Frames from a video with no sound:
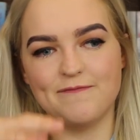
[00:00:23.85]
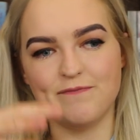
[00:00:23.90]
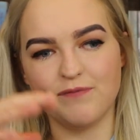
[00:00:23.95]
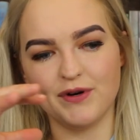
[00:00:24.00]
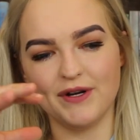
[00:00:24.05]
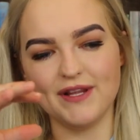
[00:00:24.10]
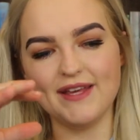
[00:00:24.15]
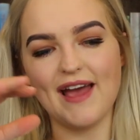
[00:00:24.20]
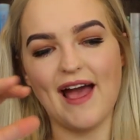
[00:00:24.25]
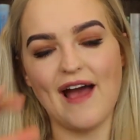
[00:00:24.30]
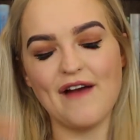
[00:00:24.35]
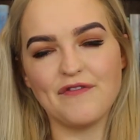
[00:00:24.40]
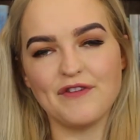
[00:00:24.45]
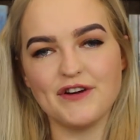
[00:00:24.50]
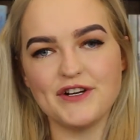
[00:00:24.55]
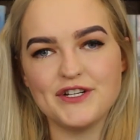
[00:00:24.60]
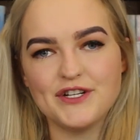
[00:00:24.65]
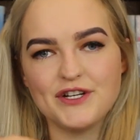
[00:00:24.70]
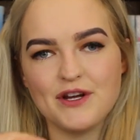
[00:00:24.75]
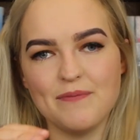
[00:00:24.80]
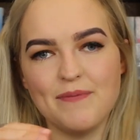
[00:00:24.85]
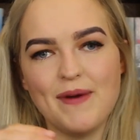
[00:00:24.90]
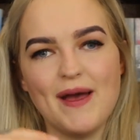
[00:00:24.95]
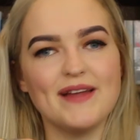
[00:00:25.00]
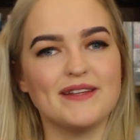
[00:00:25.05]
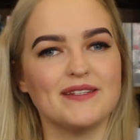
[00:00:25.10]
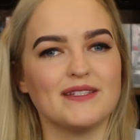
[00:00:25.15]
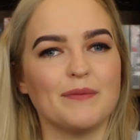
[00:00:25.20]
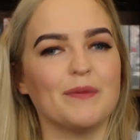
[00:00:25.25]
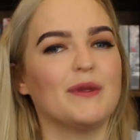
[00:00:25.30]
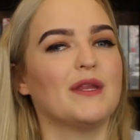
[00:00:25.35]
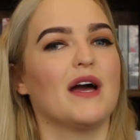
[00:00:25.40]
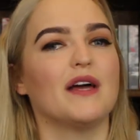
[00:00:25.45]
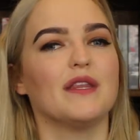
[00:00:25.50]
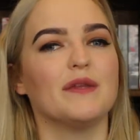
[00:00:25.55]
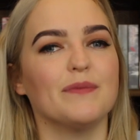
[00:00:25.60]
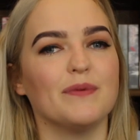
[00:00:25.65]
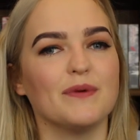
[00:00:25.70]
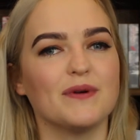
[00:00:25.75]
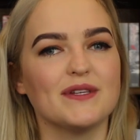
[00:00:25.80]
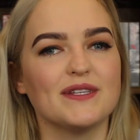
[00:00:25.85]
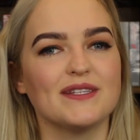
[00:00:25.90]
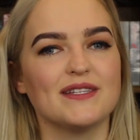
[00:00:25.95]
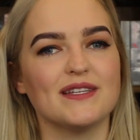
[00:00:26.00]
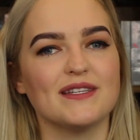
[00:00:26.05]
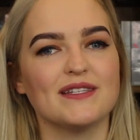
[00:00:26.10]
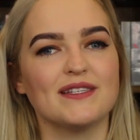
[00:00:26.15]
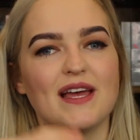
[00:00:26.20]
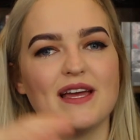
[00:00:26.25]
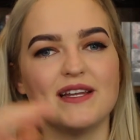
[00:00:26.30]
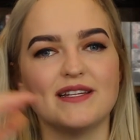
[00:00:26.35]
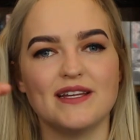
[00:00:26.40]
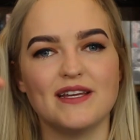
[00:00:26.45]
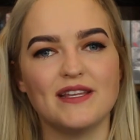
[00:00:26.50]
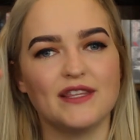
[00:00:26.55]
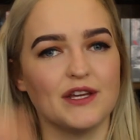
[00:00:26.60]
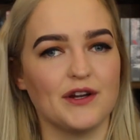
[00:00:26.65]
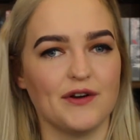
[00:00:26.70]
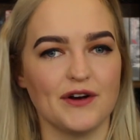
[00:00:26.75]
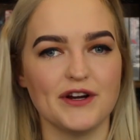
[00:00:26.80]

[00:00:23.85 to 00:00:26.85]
pretty average compared to some of the other books set in the